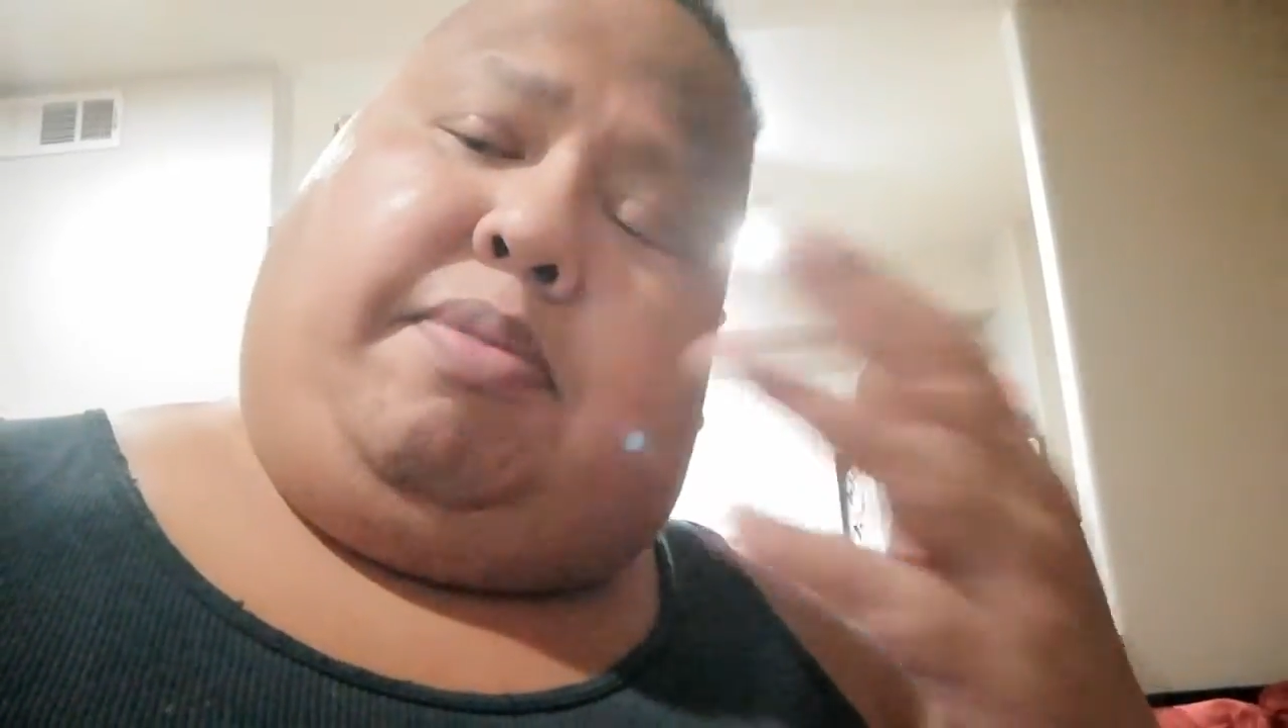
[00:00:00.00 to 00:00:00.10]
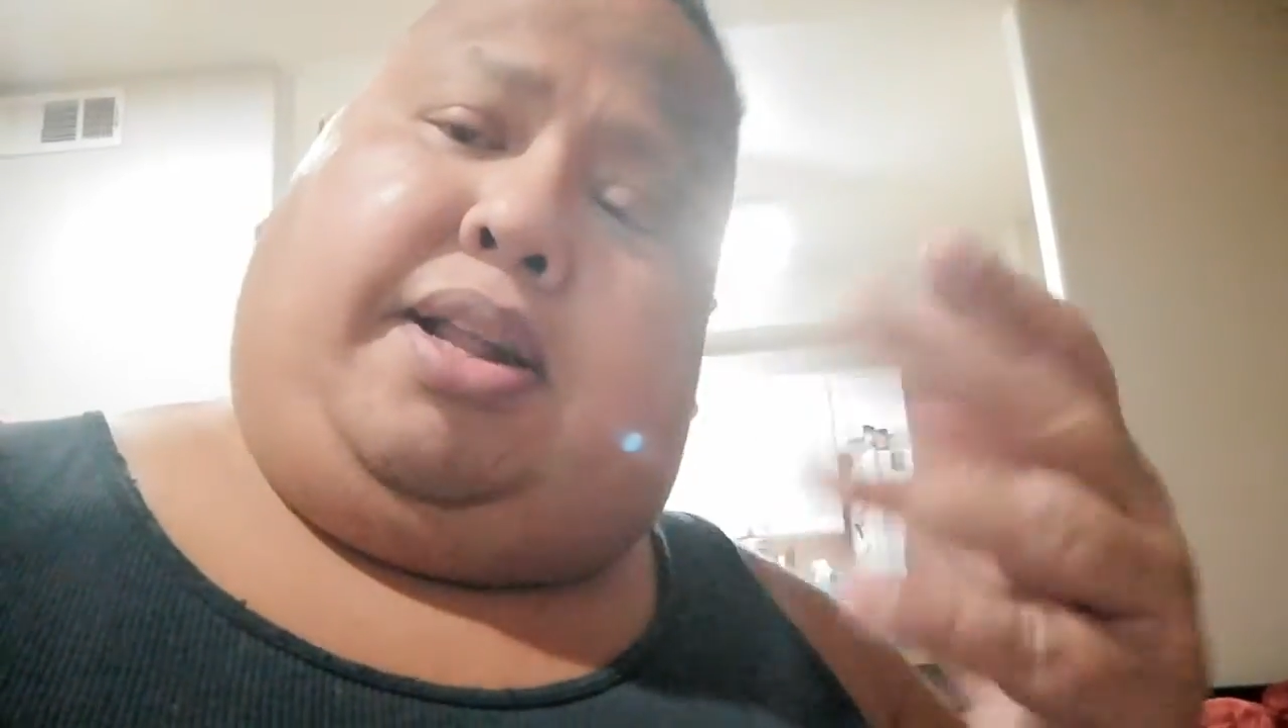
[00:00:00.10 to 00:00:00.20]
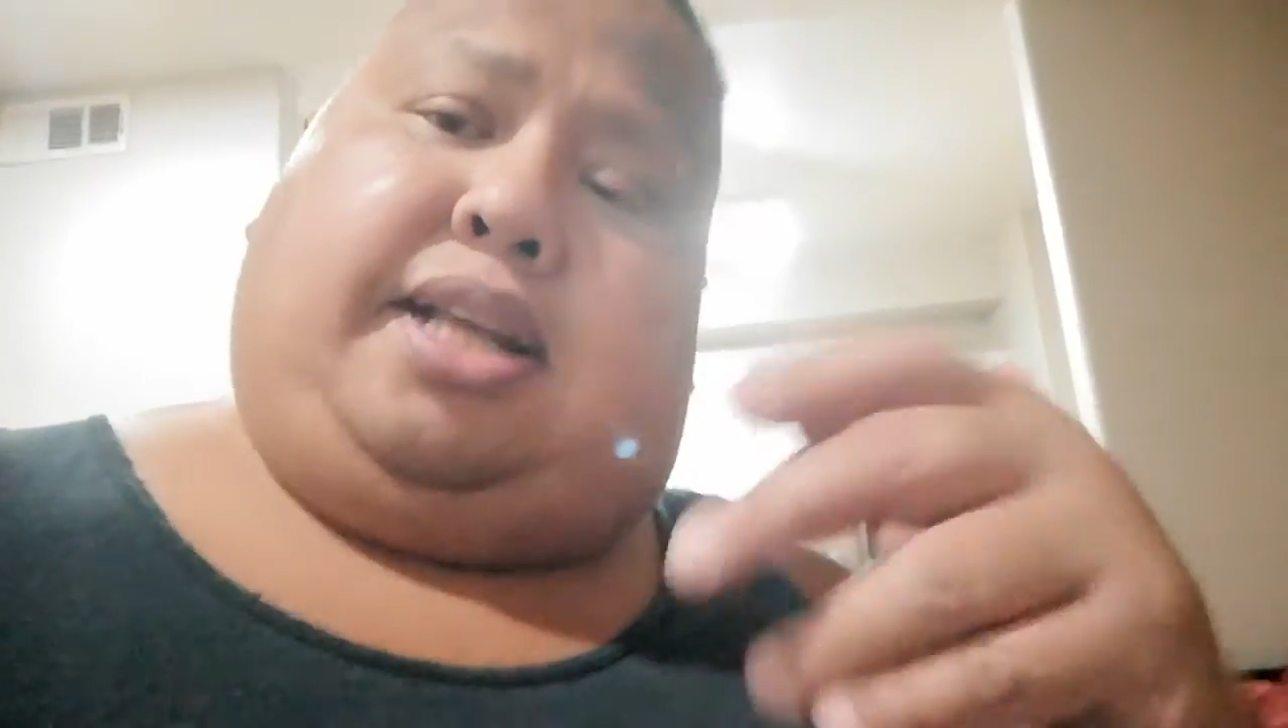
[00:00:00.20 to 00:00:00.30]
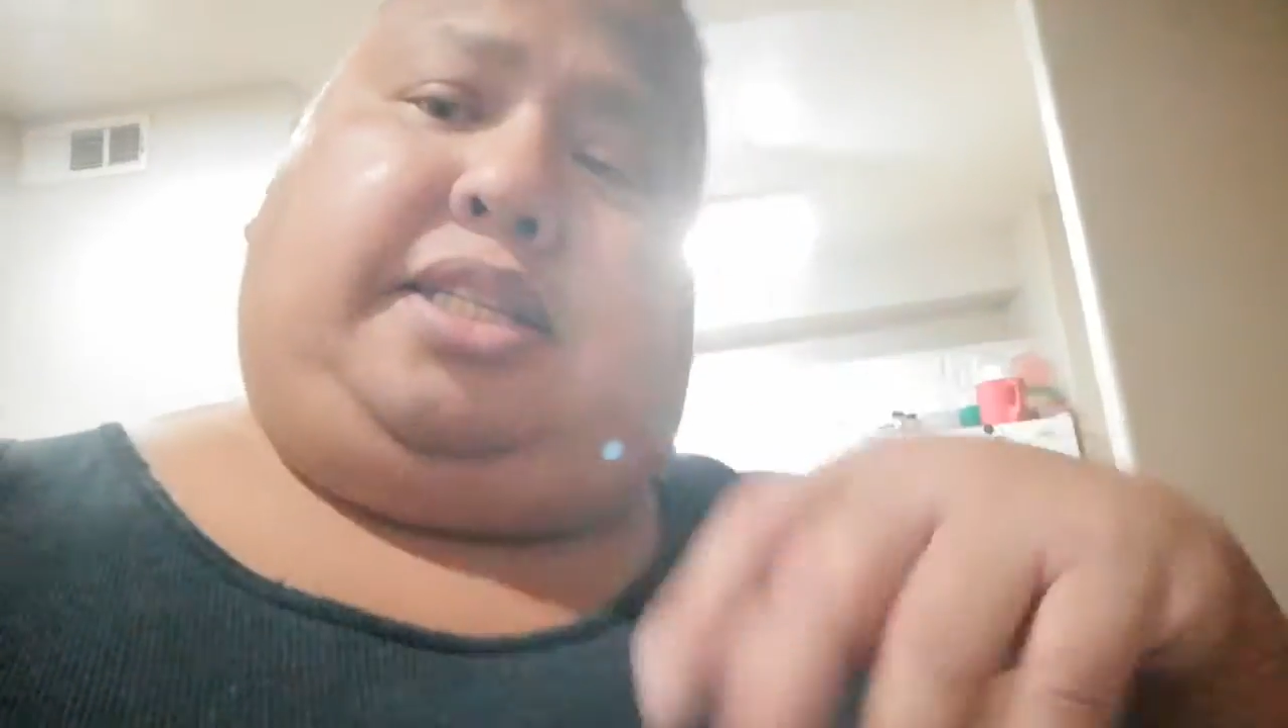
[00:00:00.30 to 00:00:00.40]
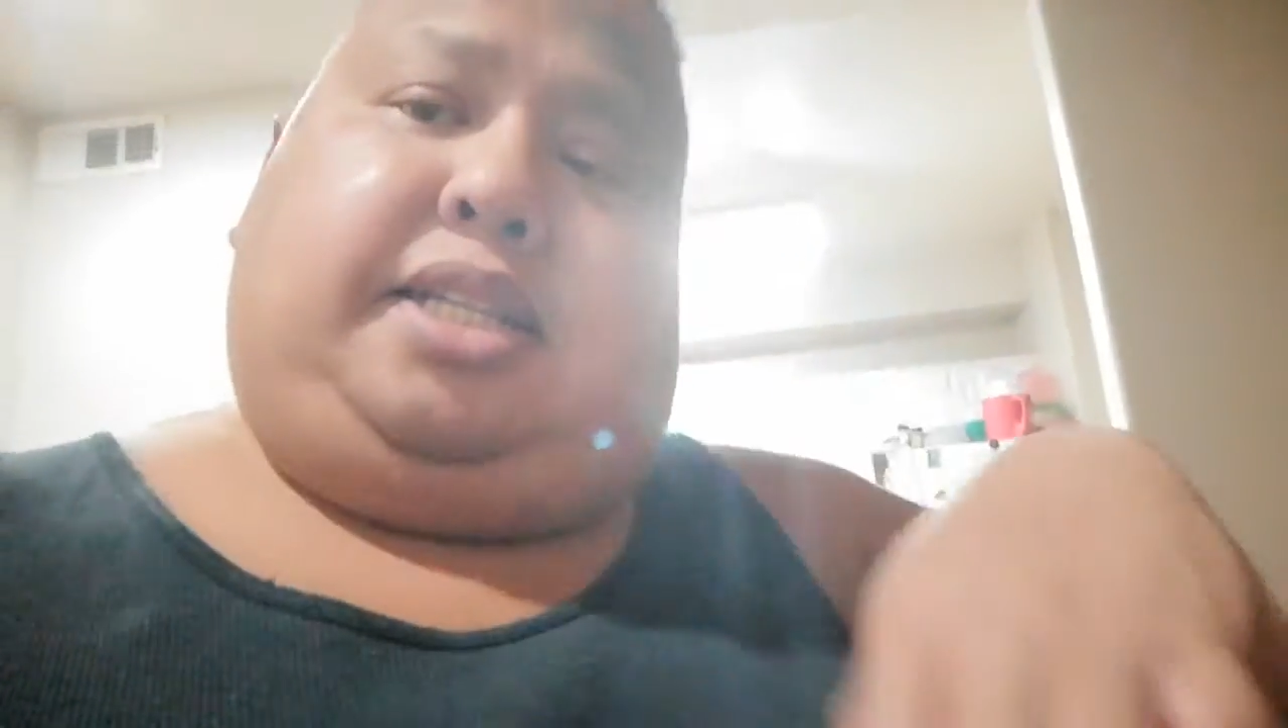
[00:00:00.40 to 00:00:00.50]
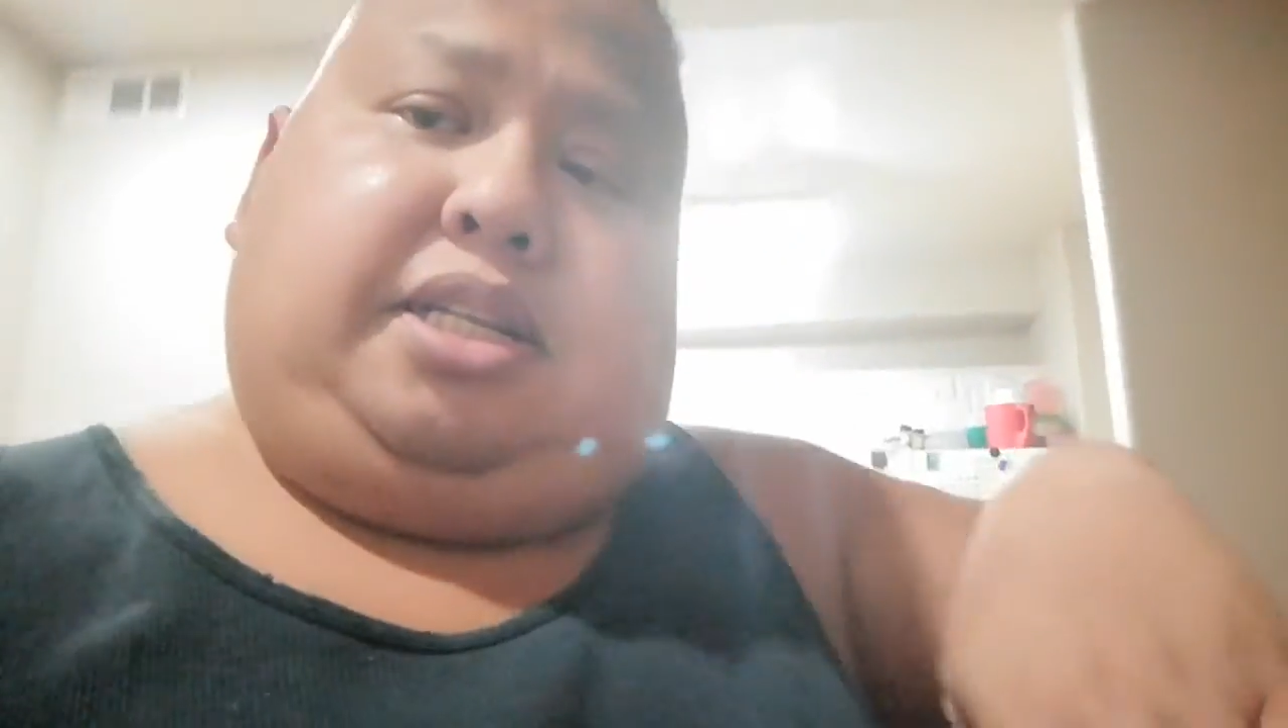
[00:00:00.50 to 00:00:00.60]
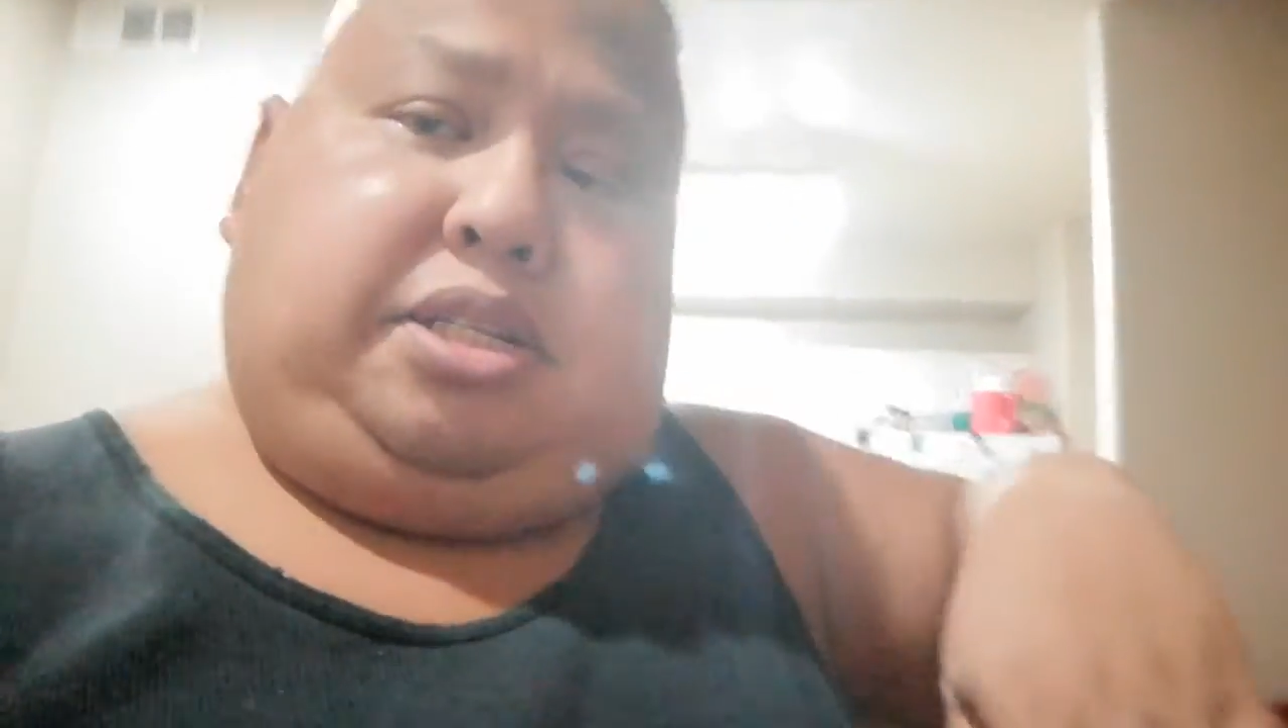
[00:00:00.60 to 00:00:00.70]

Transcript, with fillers: But that's the thing